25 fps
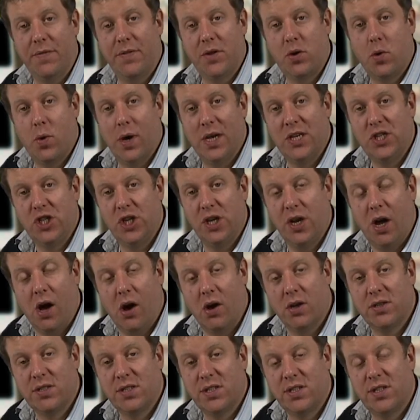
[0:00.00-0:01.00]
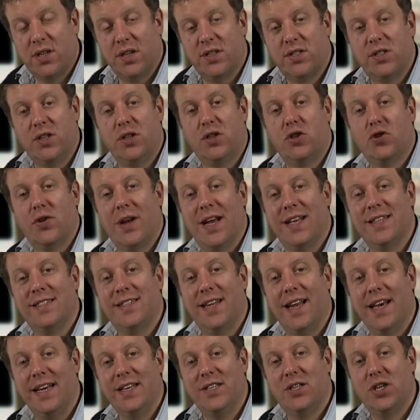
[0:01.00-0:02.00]
of the question asks us to
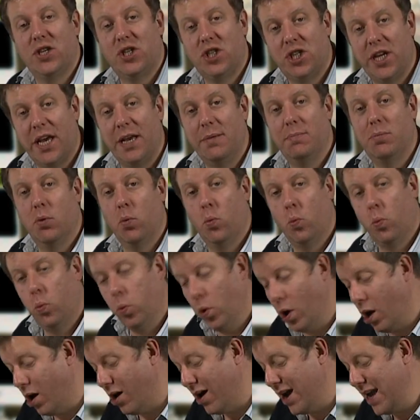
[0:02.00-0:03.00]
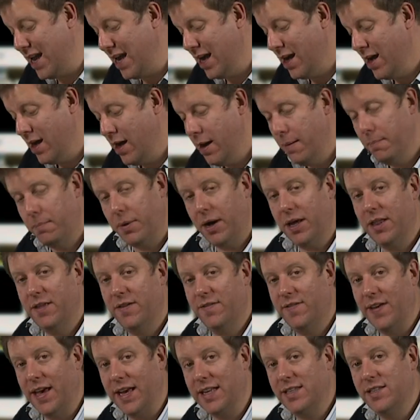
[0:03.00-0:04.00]
translate shape y by the
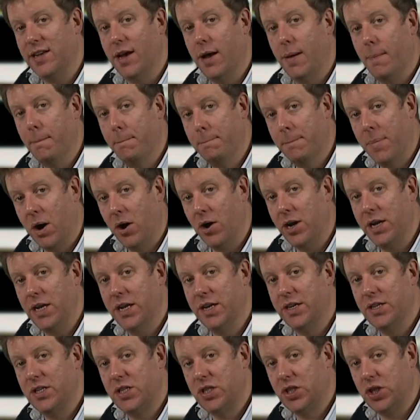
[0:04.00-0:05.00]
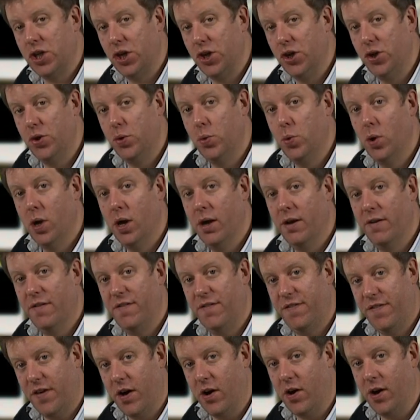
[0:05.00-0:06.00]
vector -2,
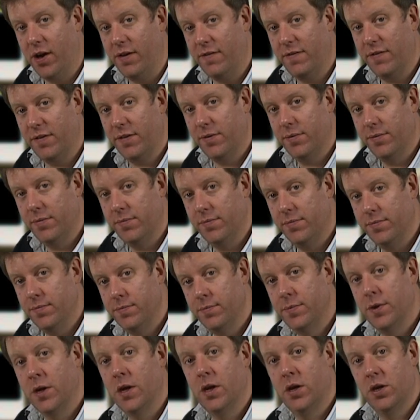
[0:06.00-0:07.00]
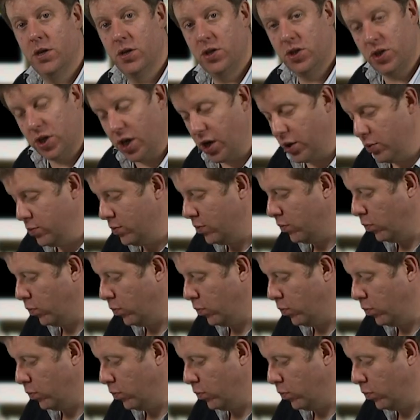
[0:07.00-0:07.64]
5. So,